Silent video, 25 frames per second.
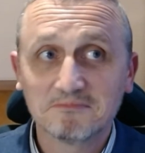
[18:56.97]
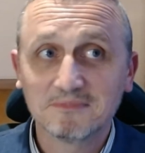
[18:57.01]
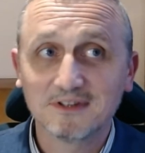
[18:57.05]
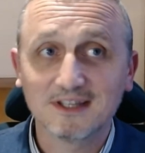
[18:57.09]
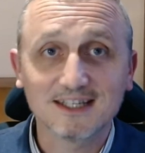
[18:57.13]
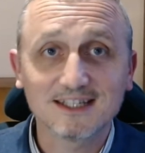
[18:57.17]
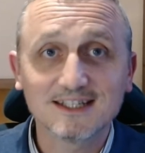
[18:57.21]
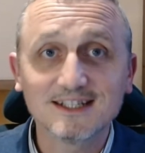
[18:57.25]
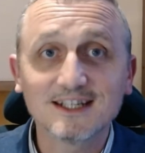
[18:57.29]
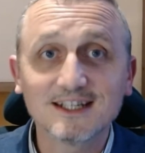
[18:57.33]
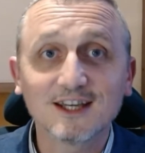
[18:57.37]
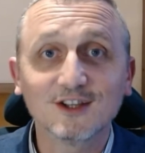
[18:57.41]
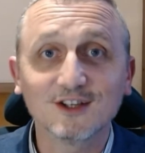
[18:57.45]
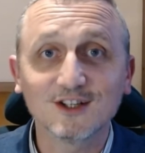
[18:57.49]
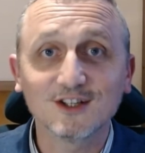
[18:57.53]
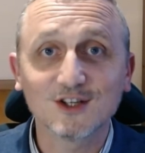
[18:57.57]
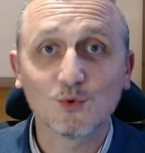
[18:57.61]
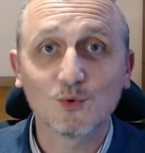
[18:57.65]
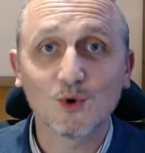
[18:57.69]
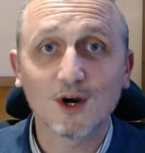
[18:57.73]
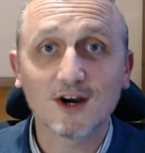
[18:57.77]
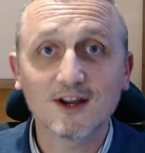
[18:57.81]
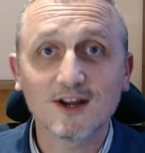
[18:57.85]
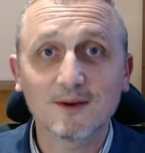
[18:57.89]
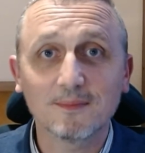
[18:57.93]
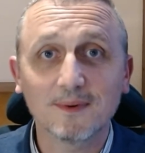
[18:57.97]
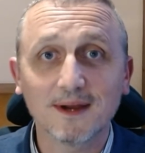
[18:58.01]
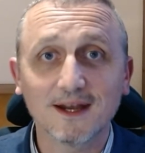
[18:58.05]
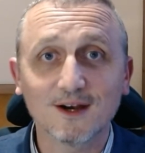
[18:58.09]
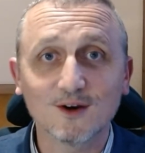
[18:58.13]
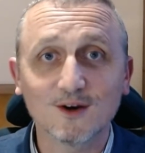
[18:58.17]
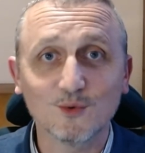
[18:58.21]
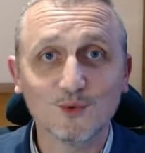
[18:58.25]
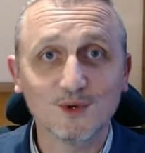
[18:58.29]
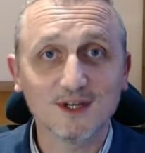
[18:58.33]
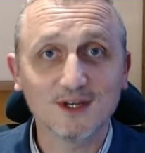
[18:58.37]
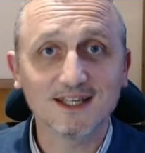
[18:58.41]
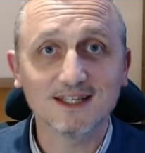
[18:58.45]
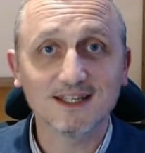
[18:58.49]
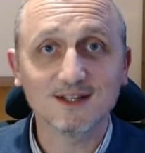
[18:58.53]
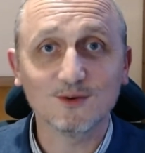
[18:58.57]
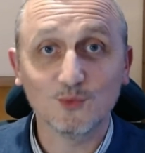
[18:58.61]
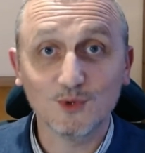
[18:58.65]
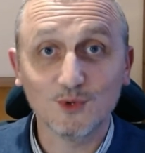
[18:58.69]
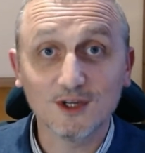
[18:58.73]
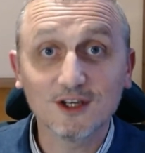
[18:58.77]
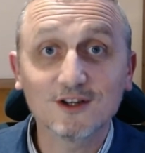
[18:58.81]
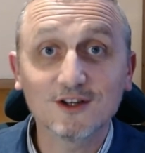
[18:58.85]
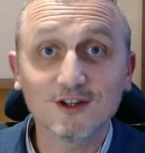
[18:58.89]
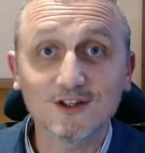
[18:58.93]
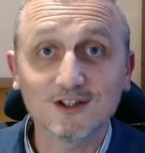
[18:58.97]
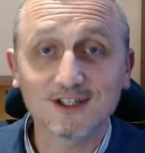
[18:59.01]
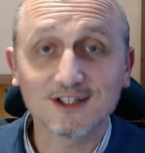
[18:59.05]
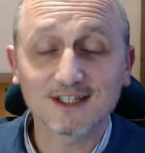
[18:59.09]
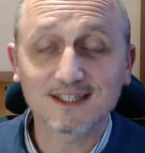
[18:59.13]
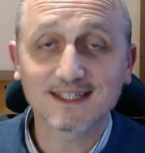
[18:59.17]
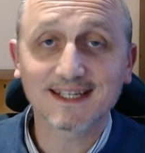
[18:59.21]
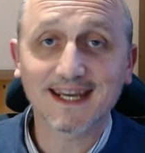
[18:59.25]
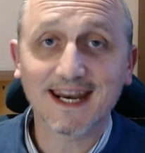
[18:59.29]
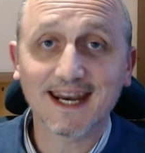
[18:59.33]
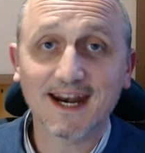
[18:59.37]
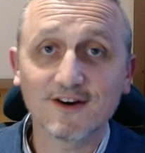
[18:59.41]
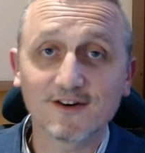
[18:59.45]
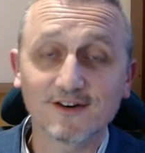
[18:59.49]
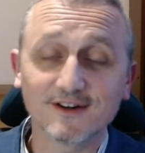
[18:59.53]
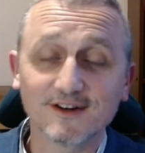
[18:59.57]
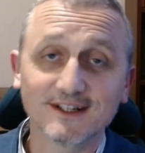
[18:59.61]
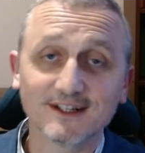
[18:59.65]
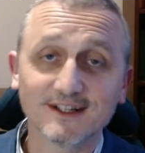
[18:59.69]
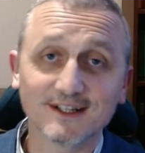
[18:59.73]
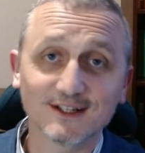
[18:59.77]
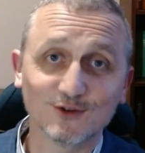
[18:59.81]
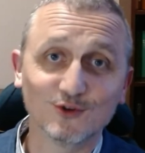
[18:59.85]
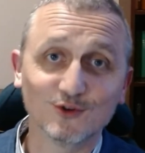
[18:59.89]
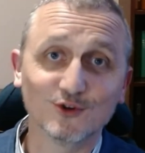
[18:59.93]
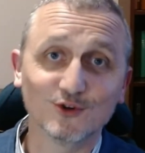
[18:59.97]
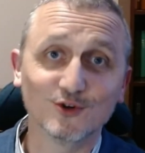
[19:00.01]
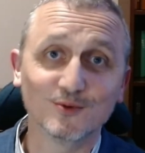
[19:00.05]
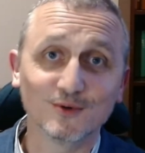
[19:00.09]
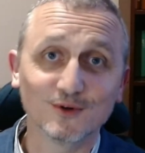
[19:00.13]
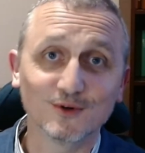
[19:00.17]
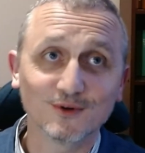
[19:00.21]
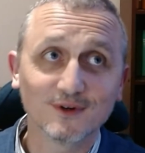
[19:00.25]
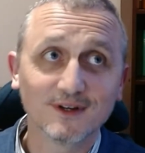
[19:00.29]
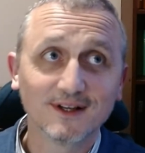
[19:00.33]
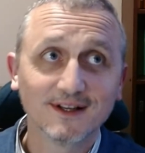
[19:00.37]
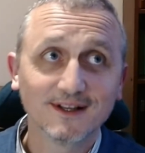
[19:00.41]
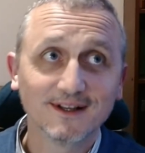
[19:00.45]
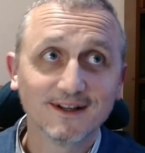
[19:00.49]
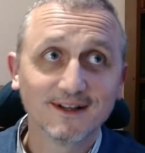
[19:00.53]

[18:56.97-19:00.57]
there's nothing to worry about, we could just carry on as normal.